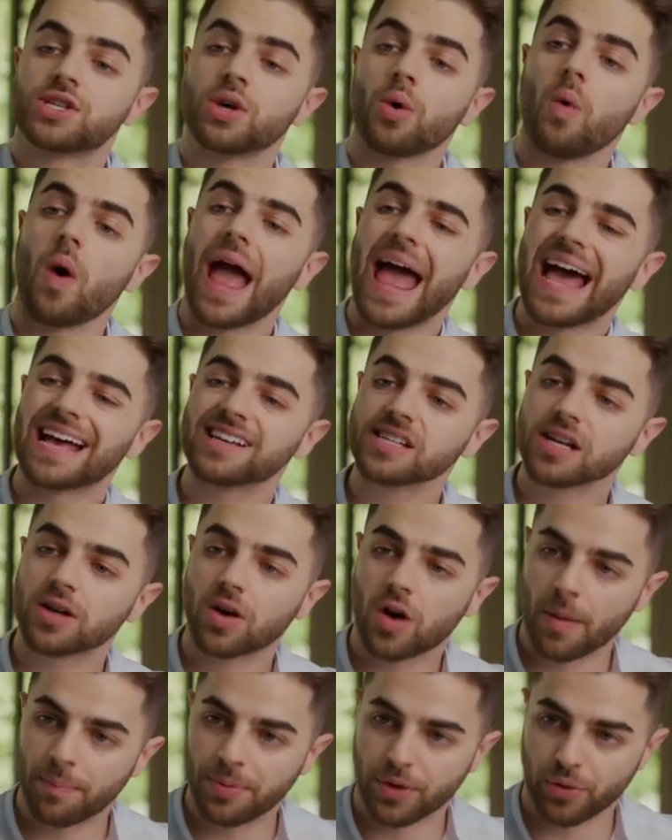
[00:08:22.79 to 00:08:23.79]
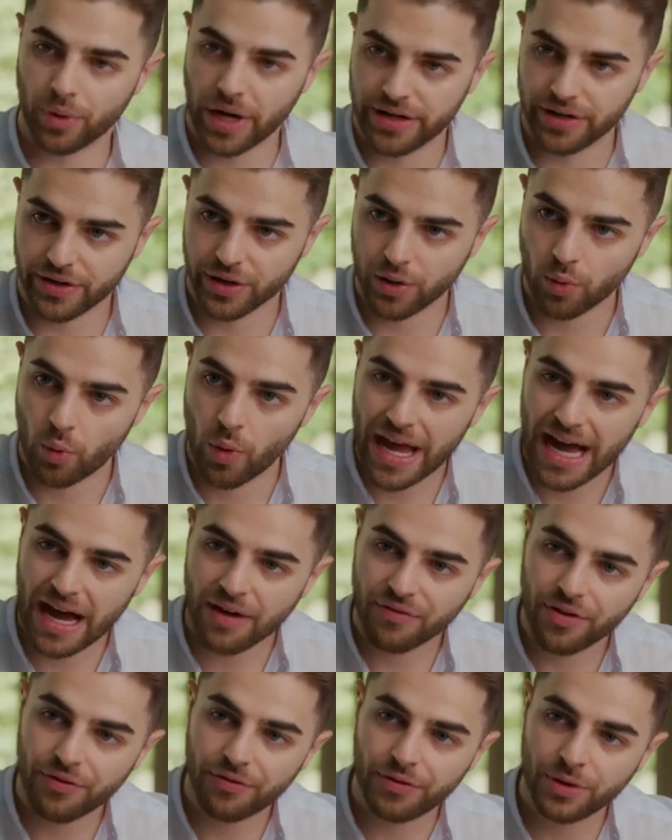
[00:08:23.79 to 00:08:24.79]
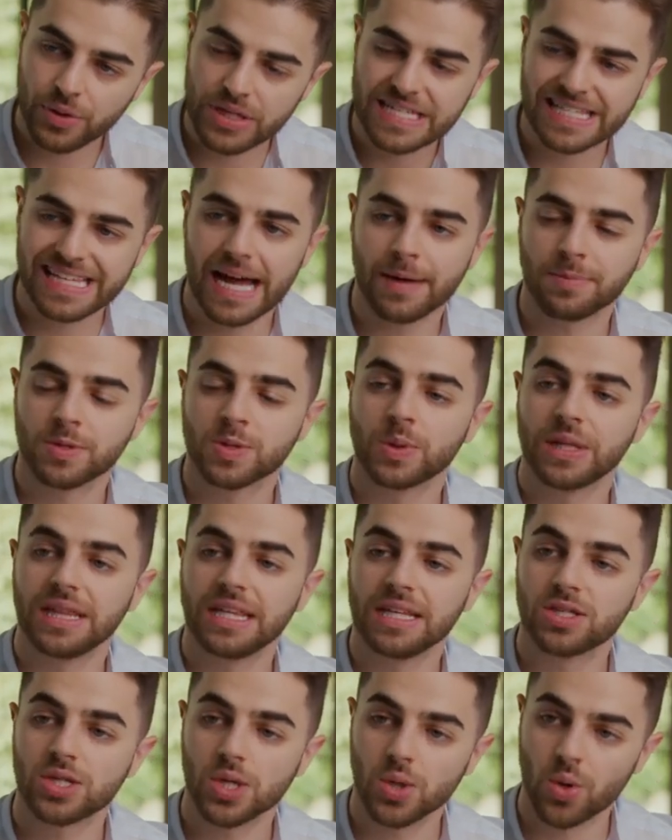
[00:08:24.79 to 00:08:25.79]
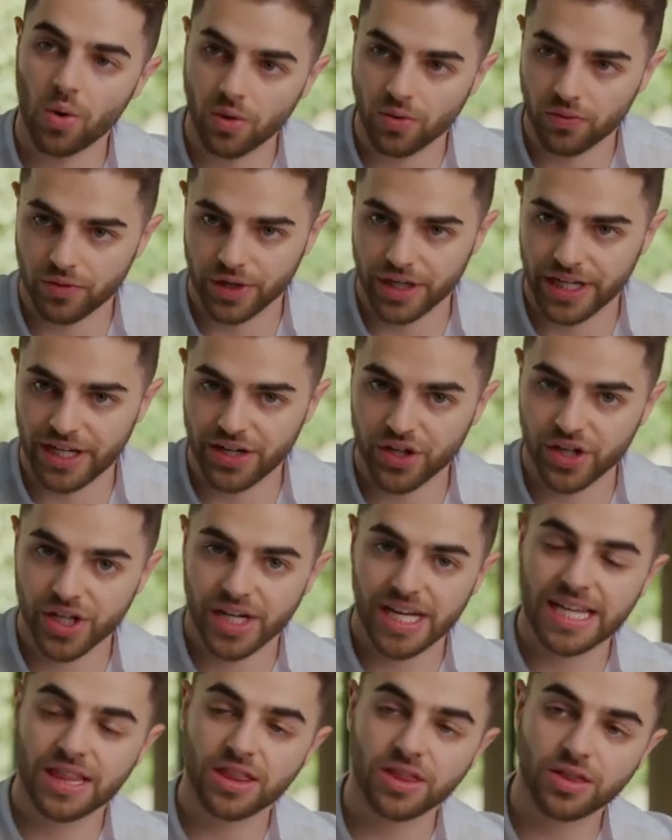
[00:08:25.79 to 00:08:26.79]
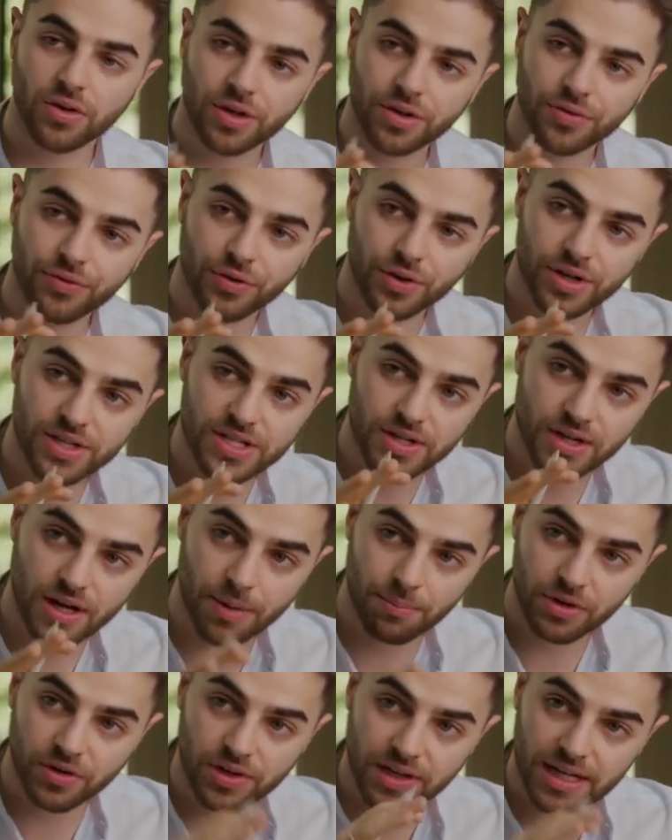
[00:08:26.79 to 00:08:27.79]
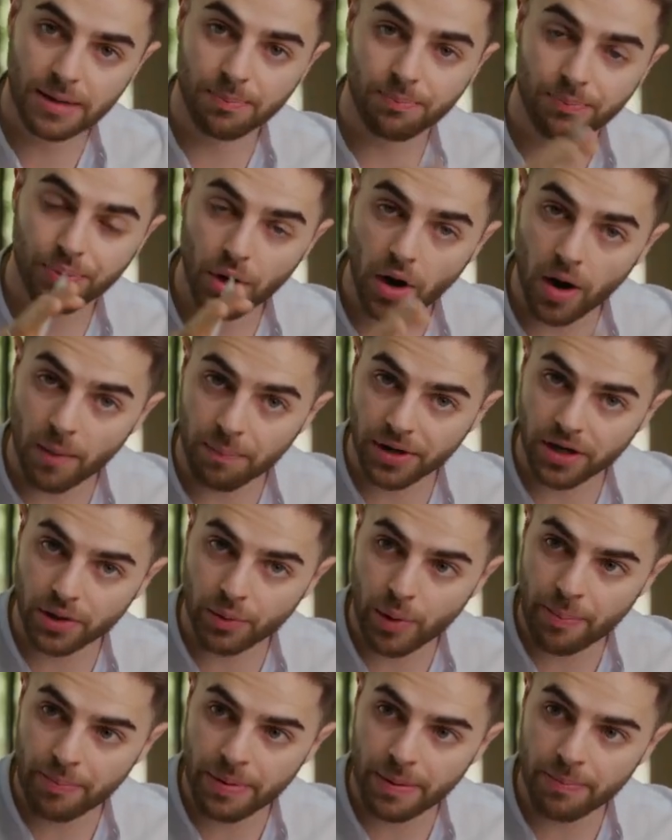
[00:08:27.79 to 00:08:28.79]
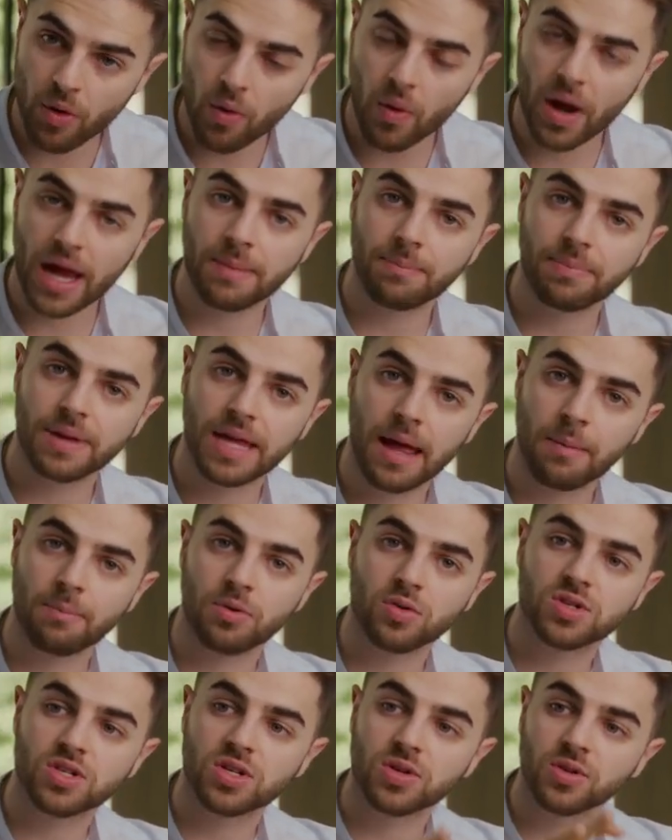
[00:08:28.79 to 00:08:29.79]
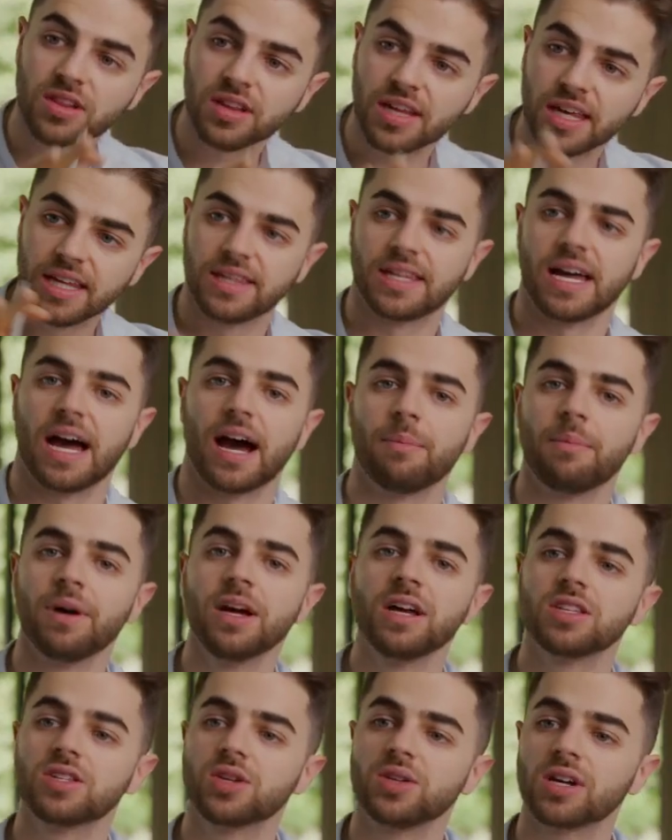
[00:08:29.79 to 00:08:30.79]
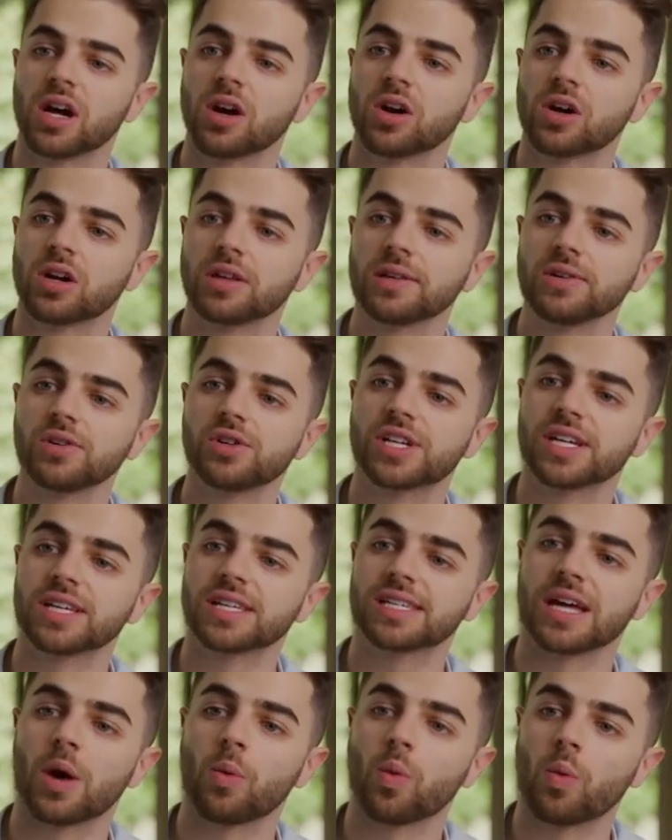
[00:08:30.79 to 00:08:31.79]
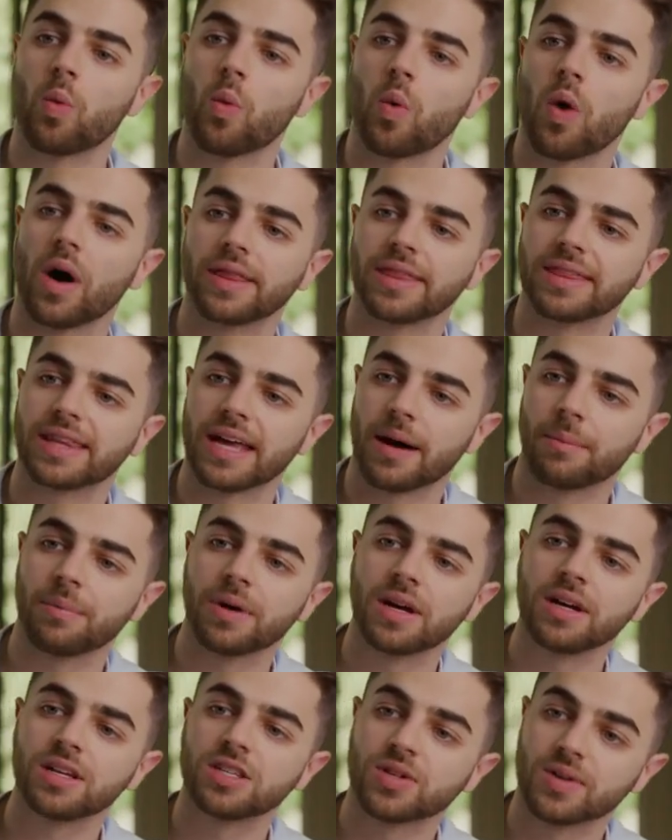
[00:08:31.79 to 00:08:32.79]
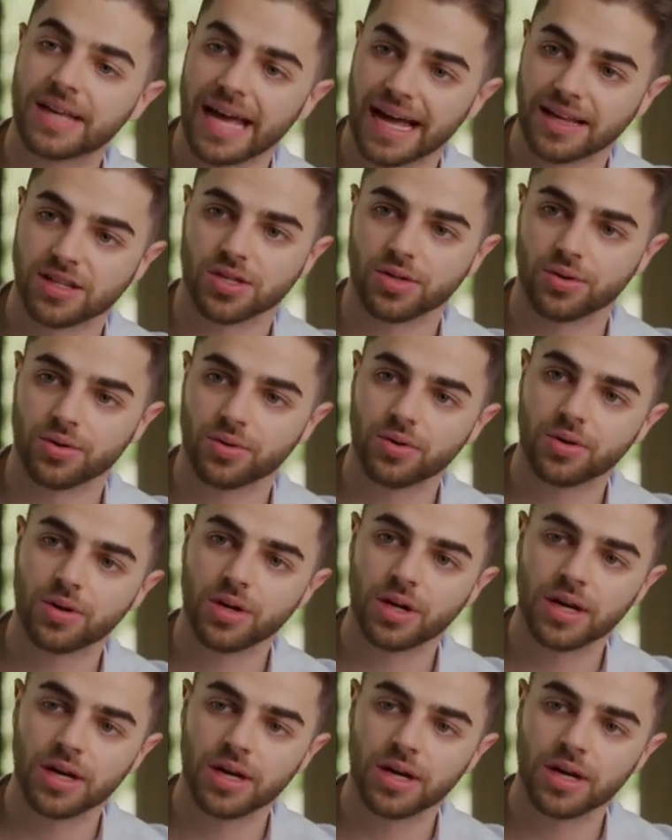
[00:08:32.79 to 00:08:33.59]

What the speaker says: So as a copywriter, we have a few steps we need to go over here in order for us to communicate properly with people and be able to lead them to the conclusions that we want them to get to.